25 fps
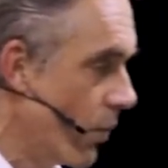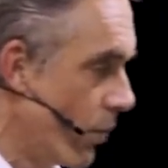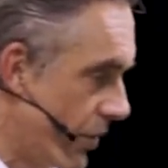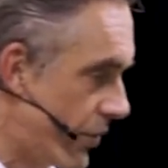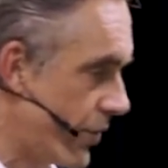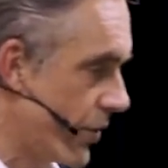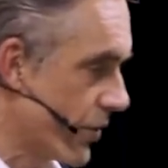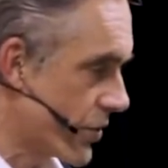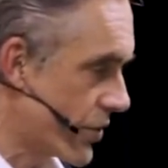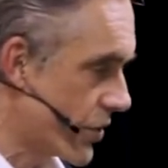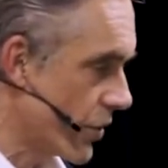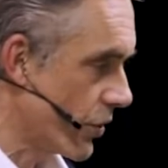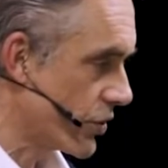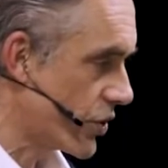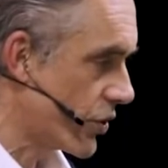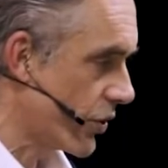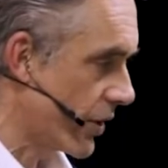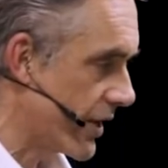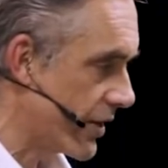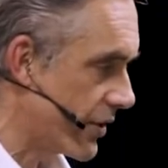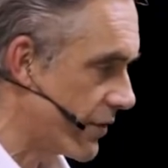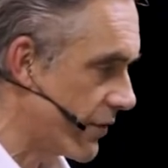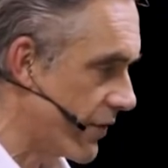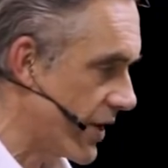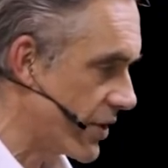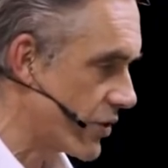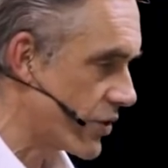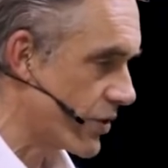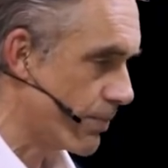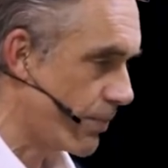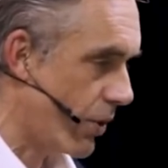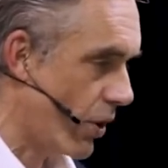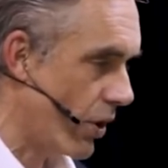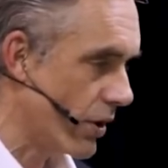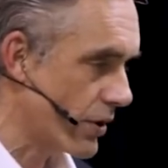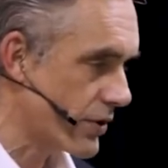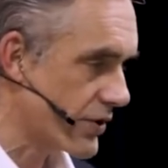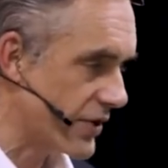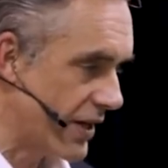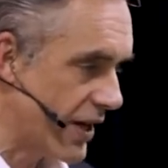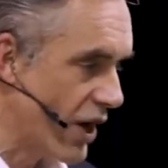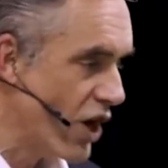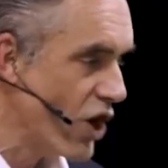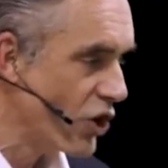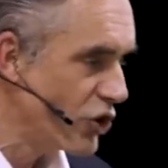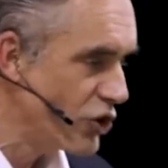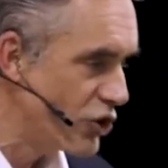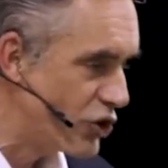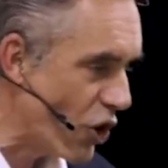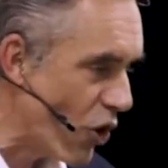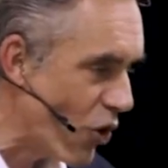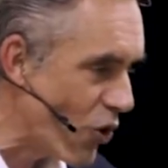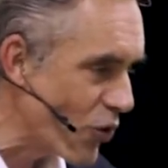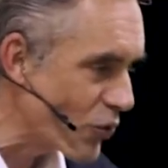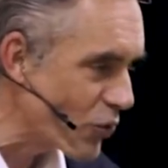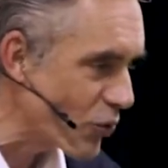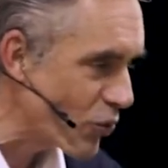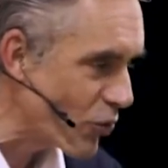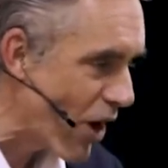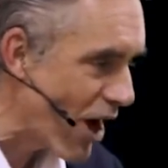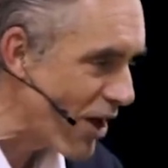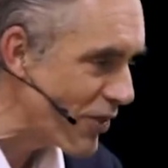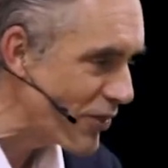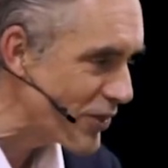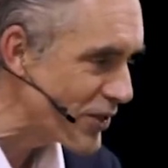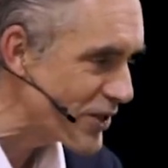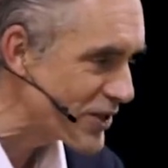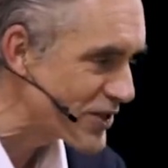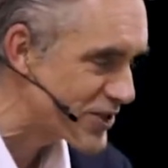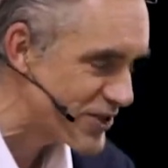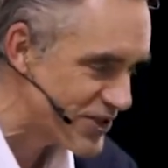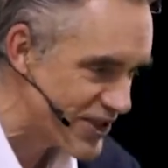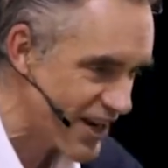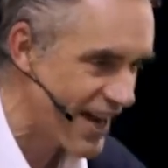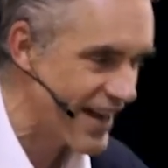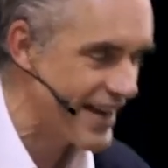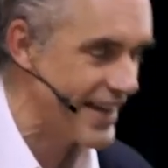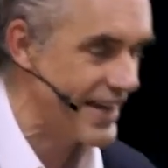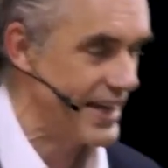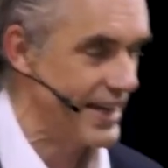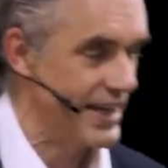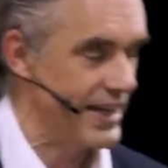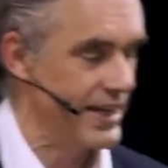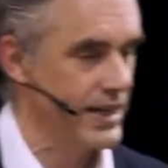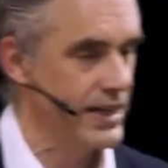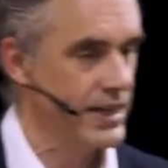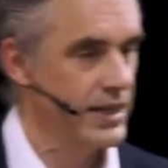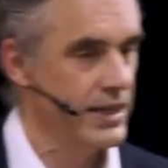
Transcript: with your social intervention policy, don't run the study.